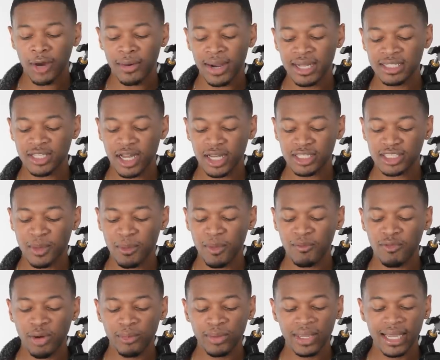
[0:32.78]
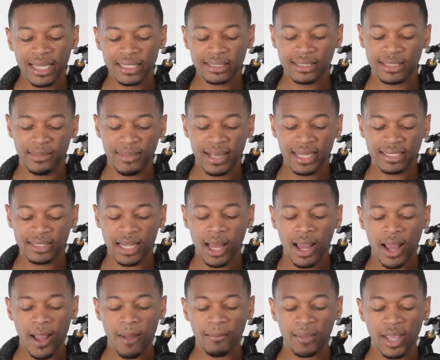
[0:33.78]
All right, y'all. So before we get into the mess,
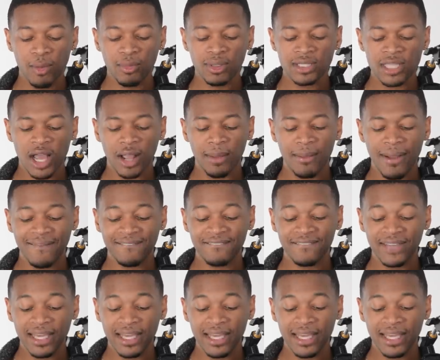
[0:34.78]
can we talk about